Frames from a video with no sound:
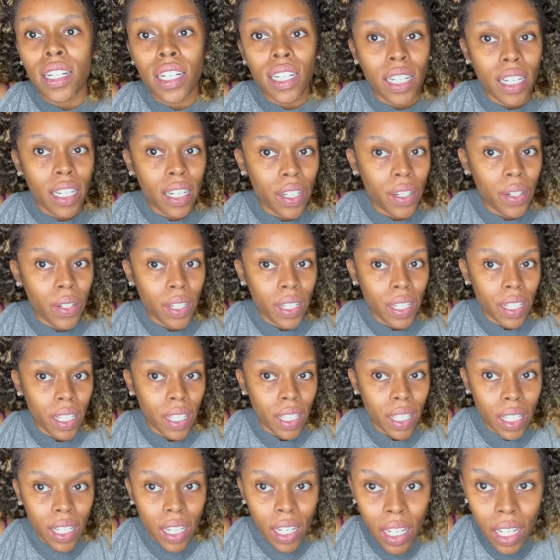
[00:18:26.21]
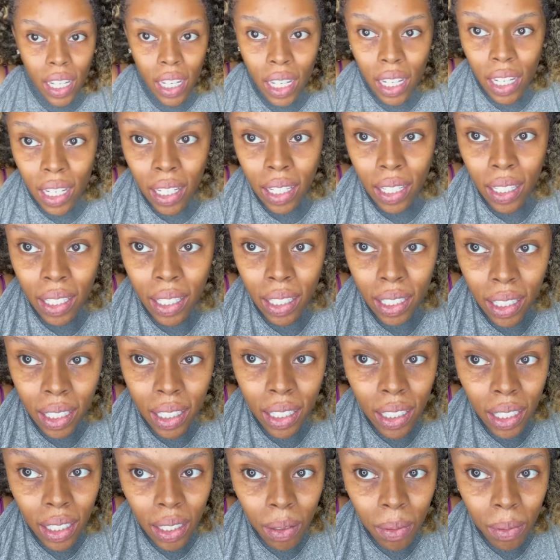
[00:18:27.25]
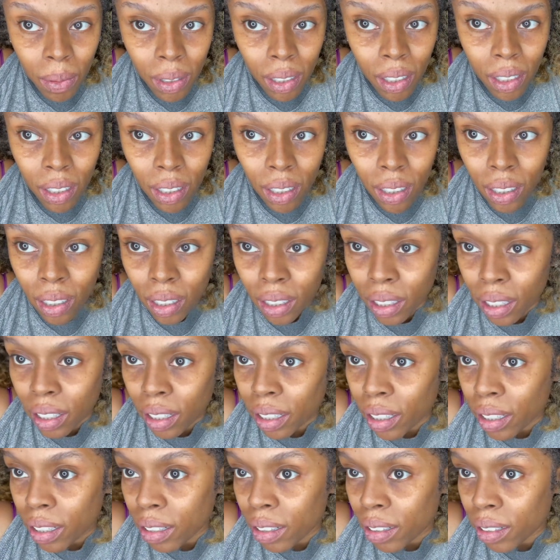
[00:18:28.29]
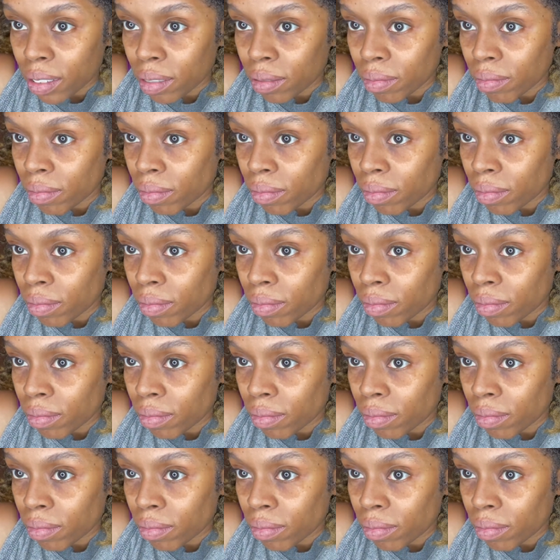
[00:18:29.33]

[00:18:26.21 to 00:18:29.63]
As you can see, this is what it's looking like, y'all.